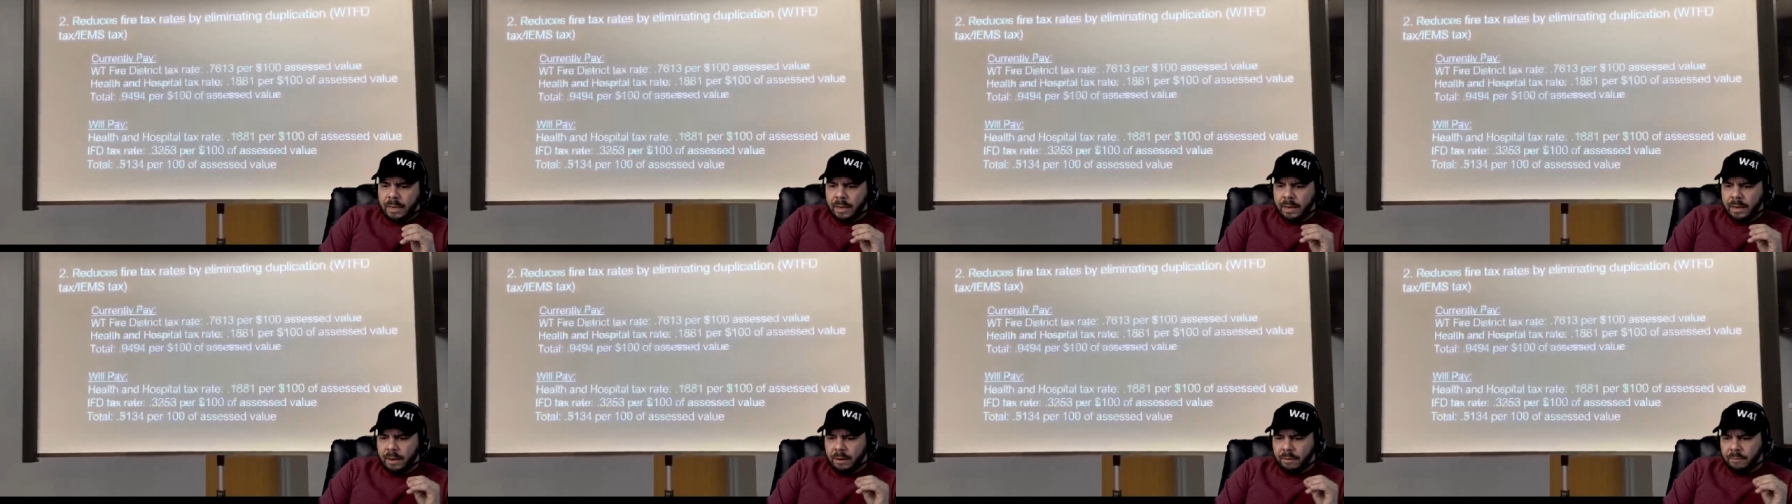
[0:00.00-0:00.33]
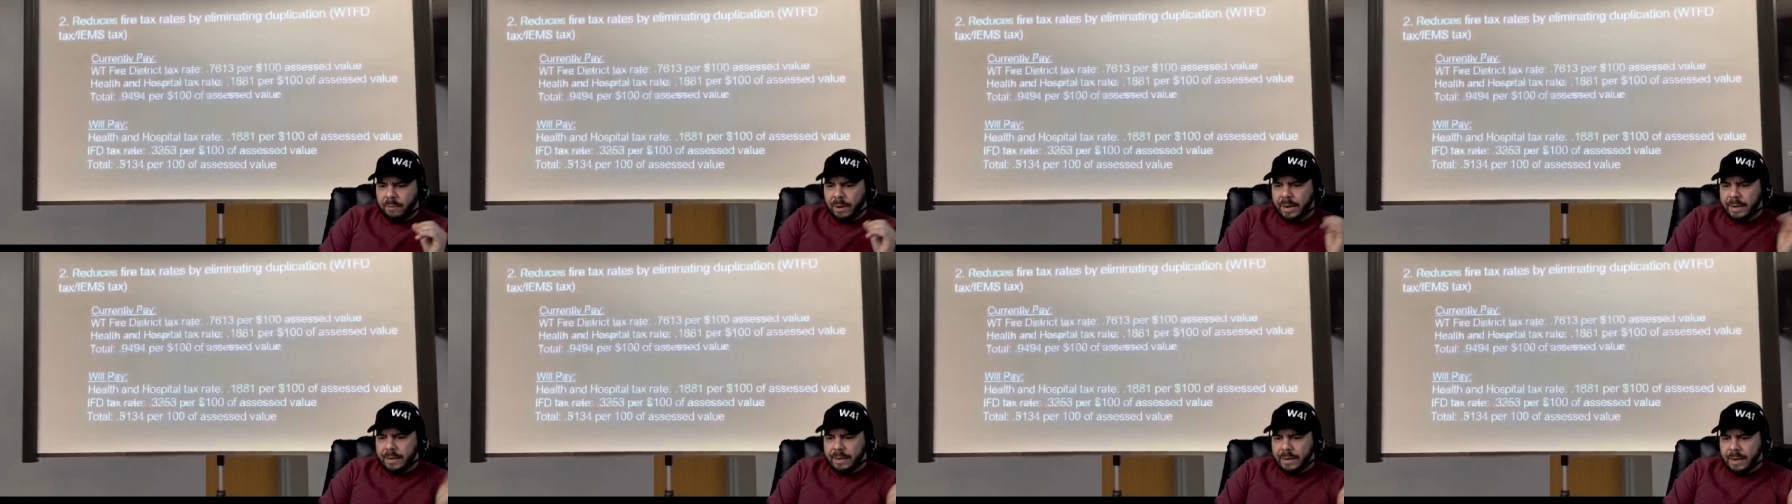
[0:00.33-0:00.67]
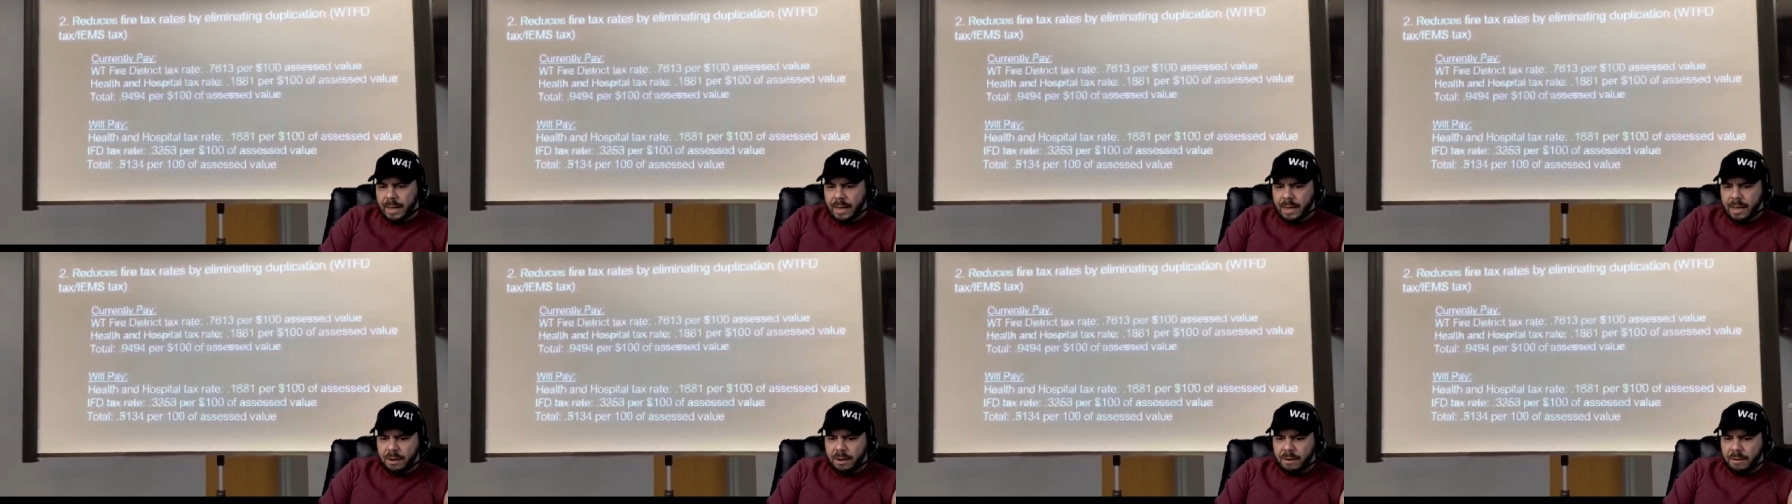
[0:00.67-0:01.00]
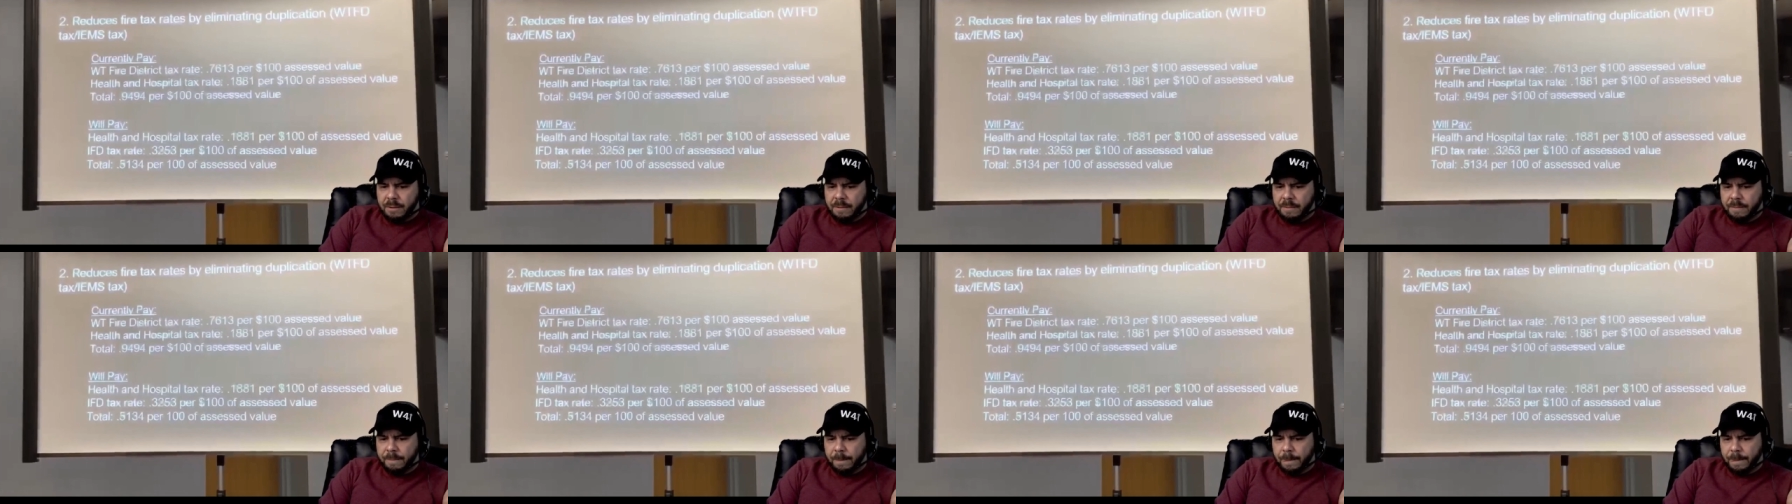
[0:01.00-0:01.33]
And right
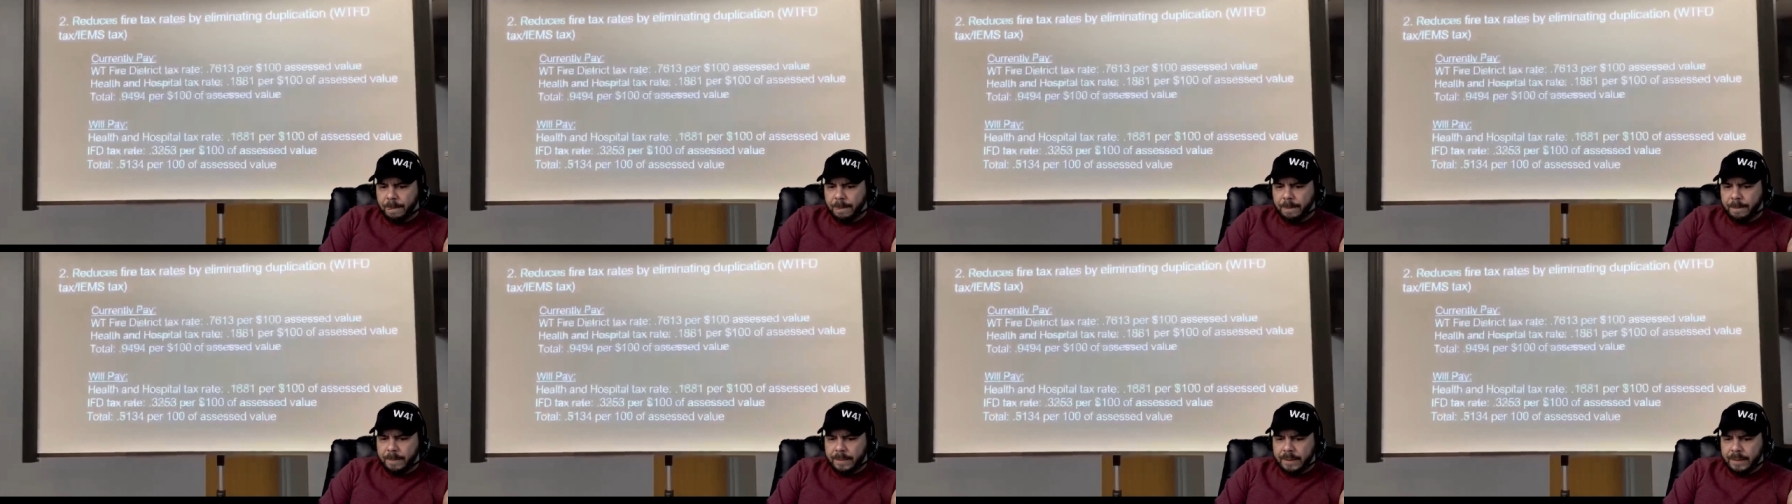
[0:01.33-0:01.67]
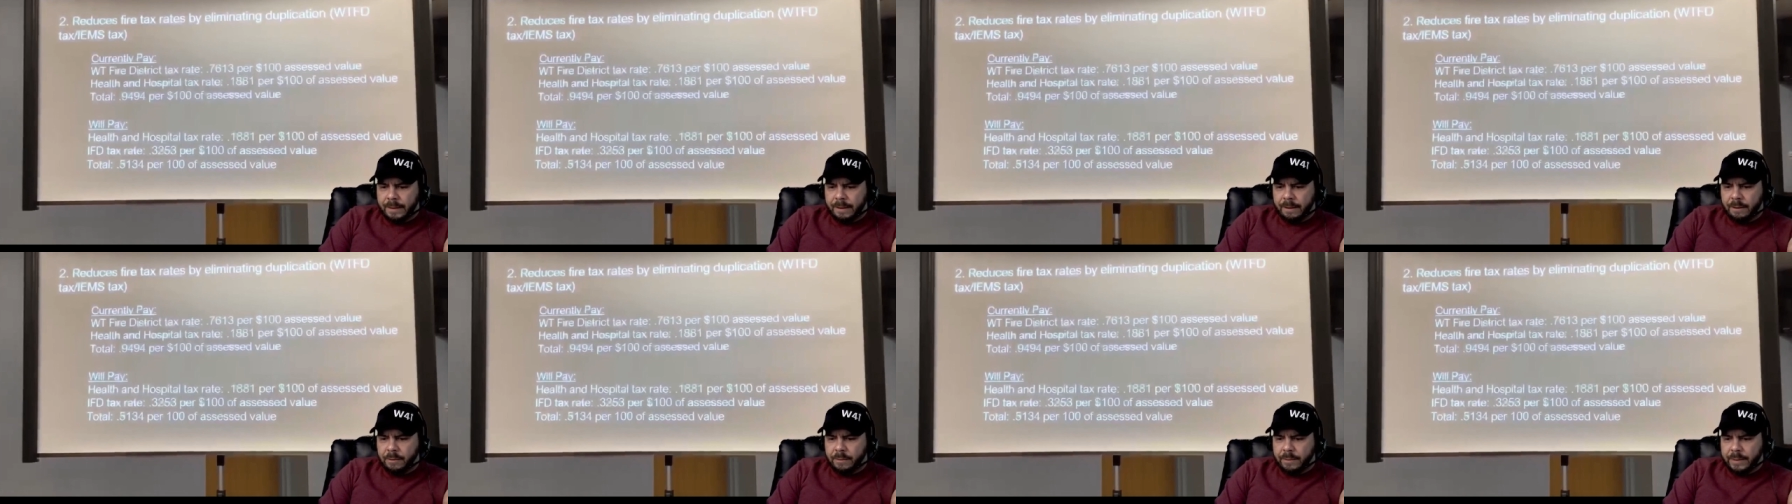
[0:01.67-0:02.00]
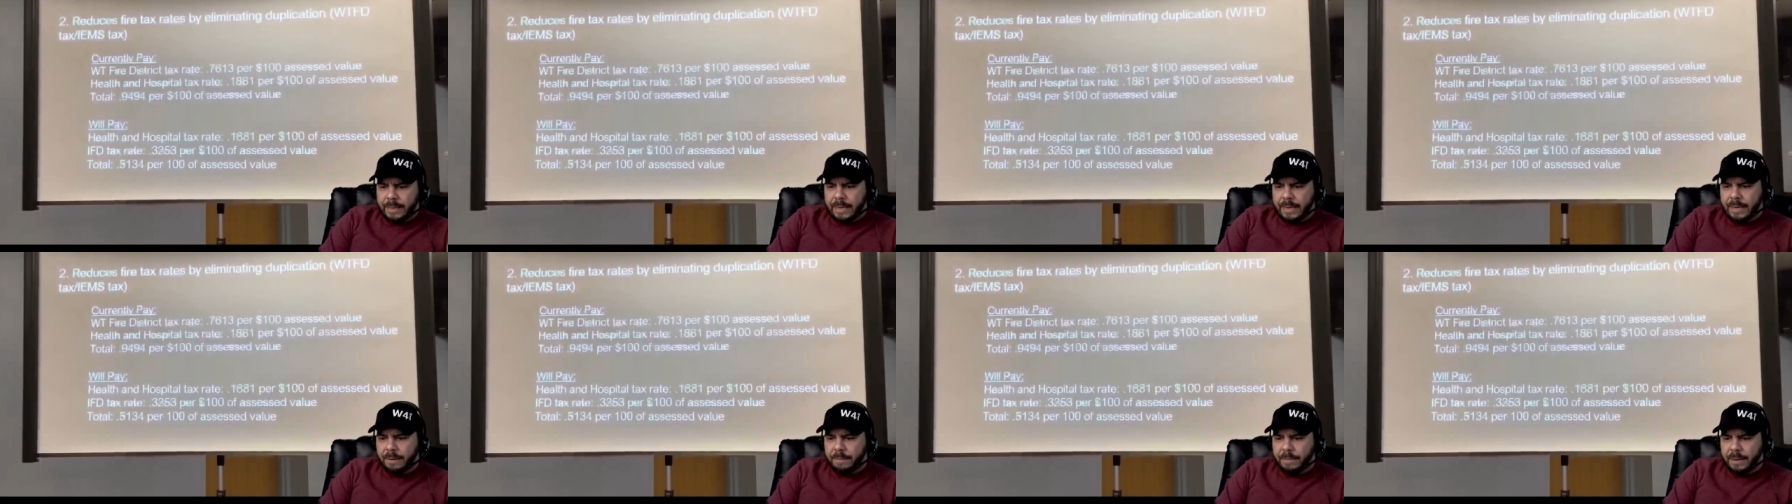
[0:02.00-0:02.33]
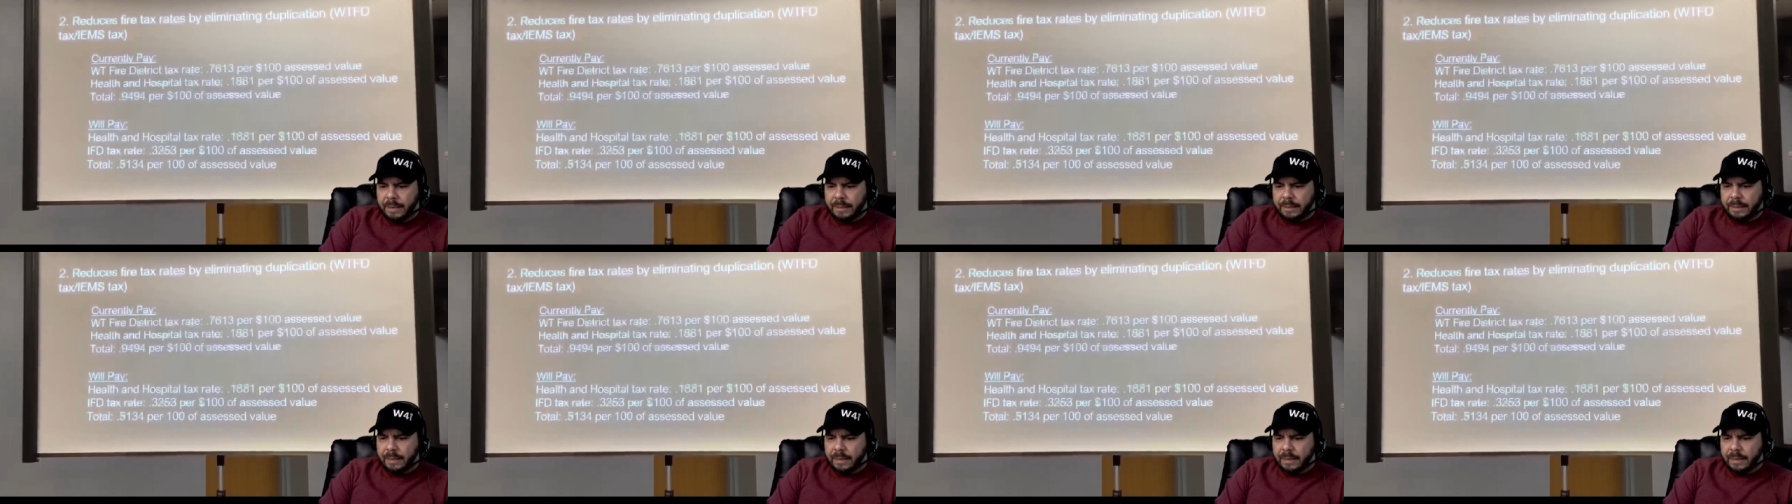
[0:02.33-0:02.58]
now, EMS